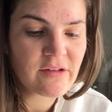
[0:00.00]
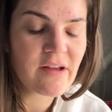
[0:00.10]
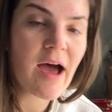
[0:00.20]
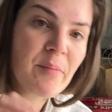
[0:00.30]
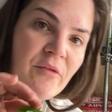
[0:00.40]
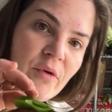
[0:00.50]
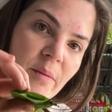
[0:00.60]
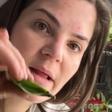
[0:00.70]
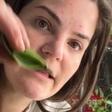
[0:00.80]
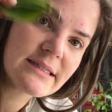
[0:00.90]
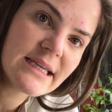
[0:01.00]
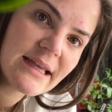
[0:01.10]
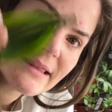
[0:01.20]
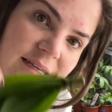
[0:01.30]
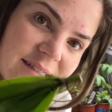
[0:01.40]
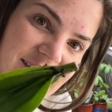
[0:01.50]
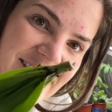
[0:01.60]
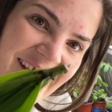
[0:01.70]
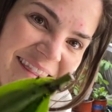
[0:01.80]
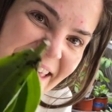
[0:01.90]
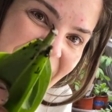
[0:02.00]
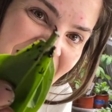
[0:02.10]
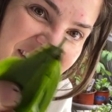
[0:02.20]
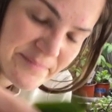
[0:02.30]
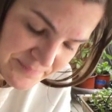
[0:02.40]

top of one of my lisianthus. Nothing yet.